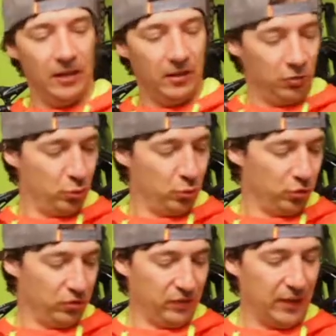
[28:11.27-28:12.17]
I
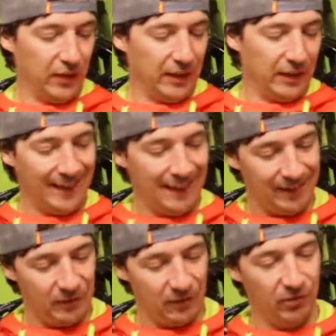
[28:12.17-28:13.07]
use very
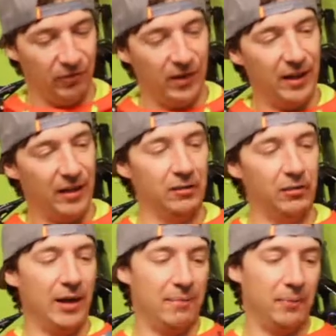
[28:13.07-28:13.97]
classical
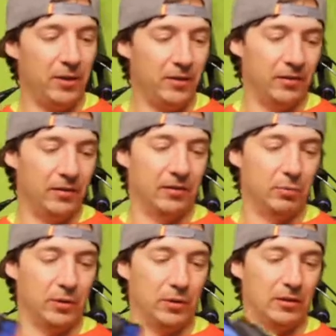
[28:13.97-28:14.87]
Grivel
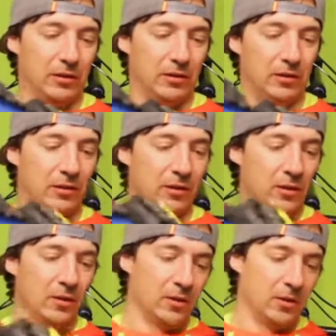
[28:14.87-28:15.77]
crampons with
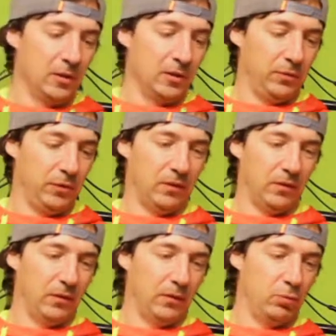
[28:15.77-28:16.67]
the, I
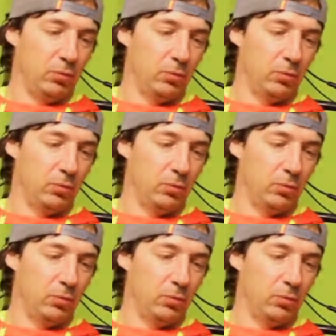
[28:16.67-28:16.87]
think it's